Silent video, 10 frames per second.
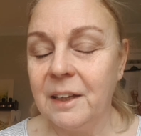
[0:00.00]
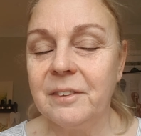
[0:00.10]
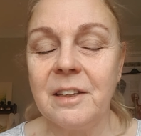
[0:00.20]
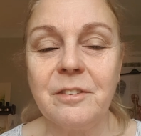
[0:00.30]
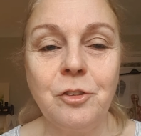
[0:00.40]

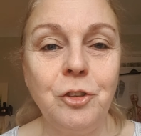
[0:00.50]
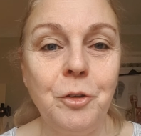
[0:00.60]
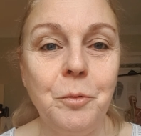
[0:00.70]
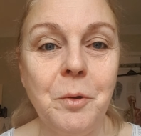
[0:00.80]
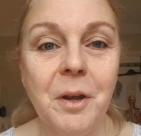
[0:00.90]
There's a
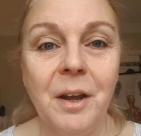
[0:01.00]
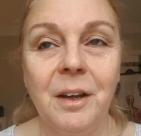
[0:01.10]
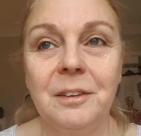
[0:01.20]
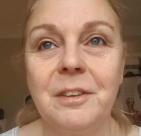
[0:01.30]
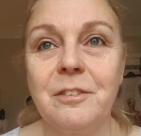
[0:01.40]
new
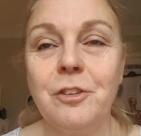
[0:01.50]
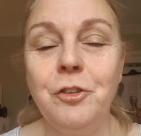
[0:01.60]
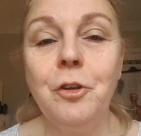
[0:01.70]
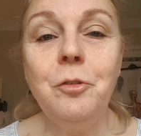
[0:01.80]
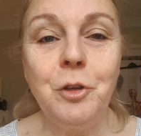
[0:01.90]

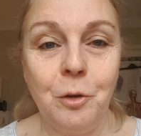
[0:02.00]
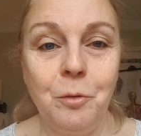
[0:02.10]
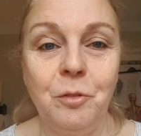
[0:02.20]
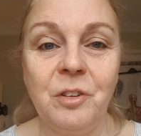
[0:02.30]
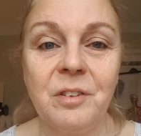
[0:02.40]

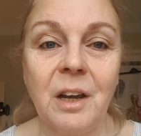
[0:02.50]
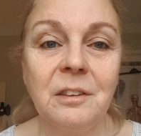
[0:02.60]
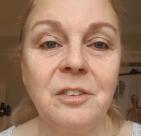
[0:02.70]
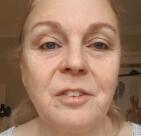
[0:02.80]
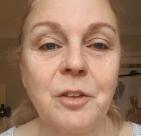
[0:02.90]
you that's
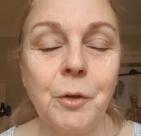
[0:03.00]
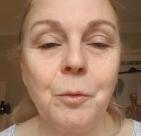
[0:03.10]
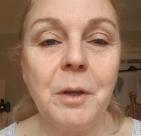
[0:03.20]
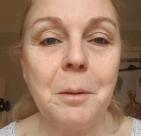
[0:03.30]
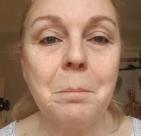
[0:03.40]
going
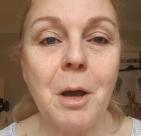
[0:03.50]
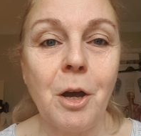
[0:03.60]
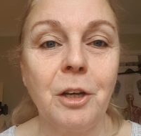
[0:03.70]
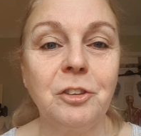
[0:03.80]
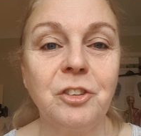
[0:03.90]
to
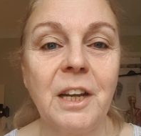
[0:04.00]
emerge